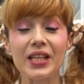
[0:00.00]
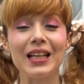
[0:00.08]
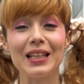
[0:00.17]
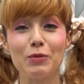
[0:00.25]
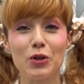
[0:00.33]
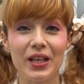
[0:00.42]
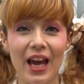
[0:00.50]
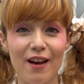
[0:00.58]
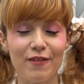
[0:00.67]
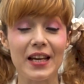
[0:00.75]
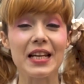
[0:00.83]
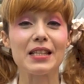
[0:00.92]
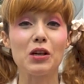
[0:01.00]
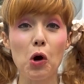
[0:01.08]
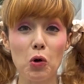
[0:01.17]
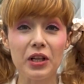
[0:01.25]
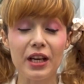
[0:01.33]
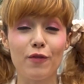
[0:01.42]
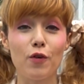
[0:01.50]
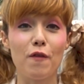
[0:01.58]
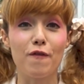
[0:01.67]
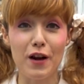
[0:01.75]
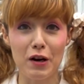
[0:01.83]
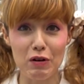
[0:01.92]
Sailor Moon Cafe and it's only here for a
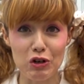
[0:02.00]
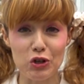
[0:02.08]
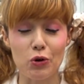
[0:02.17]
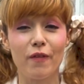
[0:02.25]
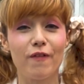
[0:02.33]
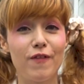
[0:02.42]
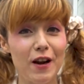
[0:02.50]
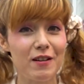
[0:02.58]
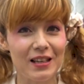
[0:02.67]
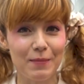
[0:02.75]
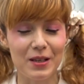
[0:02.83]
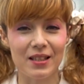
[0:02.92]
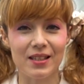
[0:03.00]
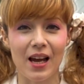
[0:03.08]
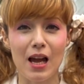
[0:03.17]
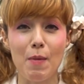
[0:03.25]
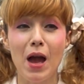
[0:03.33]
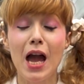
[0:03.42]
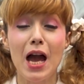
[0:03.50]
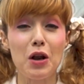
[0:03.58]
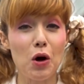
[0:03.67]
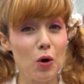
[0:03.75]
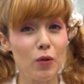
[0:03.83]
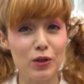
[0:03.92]
very short, very limited time and
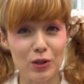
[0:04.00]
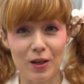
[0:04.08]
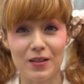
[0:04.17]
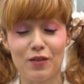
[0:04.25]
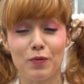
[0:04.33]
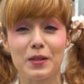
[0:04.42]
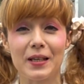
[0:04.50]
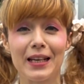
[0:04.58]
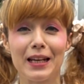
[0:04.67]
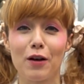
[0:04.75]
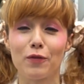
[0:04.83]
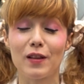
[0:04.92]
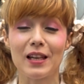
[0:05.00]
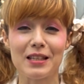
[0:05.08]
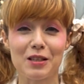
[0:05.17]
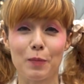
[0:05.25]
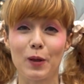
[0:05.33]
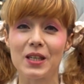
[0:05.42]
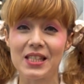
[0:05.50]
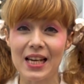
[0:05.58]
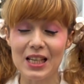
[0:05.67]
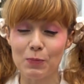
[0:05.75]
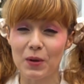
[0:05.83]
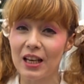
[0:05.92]
all the slots have been taken out for the last couple of
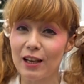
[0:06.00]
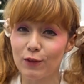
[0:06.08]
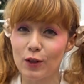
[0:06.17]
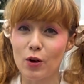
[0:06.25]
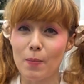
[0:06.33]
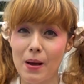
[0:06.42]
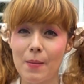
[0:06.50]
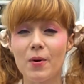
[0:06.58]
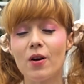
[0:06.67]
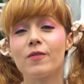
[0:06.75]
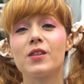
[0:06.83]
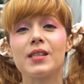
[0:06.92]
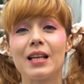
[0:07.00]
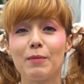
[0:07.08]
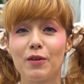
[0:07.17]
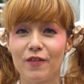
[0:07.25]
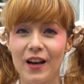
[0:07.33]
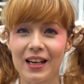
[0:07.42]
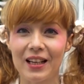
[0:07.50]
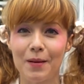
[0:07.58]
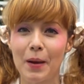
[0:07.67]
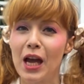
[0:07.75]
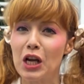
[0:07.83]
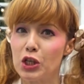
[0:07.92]
days but if you're a member of the Sailor Moon fan
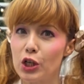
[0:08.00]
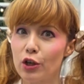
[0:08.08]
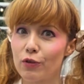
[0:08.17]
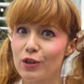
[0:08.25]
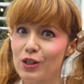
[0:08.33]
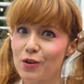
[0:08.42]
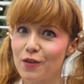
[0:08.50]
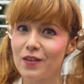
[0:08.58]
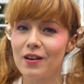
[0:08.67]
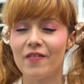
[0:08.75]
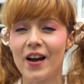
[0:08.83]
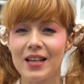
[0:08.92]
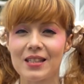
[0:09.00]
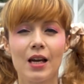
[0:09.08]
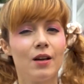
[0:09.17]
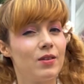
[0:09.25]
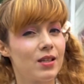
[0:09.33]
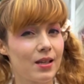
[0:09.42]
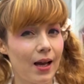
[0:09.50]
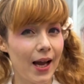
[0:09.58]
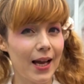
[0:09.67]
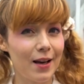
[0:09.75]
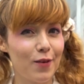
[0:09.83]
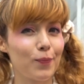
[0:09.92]
club you could reserve in advance which is
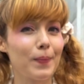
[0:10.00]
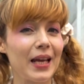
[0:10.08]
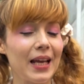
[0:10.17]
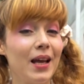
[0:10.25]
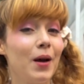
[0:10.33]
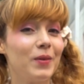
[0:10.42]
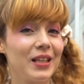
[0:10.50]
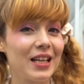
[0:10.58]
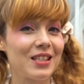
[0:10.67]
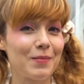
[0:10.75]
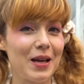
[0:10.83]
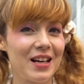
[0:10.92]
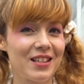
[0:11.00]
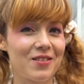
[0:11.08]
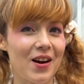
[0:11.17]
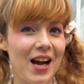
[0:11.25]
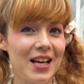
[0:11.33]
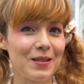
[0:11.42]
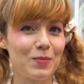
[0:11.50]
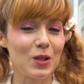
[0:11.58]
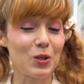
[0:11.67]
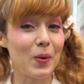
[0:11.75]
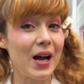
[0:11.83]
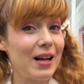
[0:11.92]
kind of mean. We get some extra items
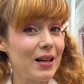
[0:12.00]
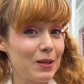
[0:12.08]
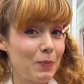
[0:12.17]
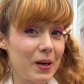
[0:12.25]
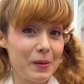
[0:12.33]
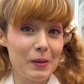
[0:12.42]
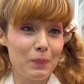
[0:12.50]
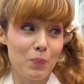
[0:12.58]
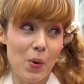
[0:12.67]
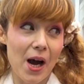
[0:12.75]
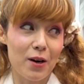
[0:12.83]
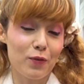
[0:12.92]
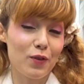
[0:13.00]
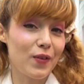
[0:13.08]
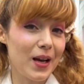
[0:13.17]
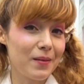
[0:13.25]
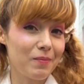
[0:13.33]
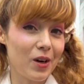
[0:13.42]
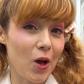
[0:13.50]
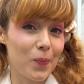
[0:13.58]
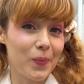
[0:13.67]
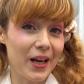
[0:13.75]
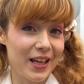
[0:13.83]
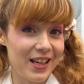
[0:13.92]
as well as part of the fame pub
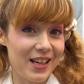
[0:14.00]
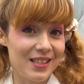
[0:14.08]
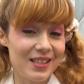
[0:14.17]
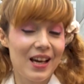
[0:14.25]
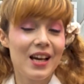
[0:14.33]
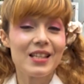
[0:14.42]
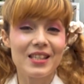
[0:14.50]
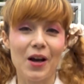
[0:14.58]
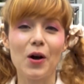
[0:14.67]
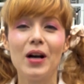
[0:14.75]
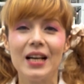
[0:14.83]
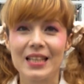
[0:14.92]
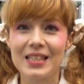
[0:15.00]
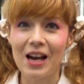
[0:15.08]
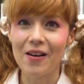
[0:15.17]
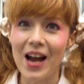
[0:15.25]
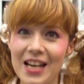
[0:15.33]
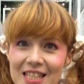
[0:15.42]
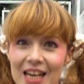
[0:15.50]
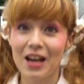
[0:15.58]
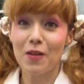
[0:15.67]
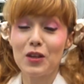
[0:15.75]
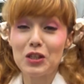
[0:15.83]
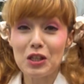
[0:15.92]
I guess. So let's go and check
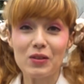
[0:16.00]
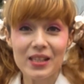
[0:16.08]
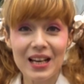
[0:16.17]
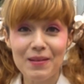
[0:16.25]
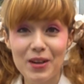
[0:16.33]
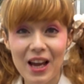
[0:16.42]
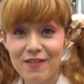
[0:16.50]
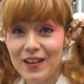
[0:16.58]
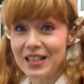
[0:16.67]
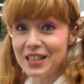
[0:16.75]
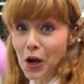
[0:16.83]
out the new Sailor Moon Cafe, let's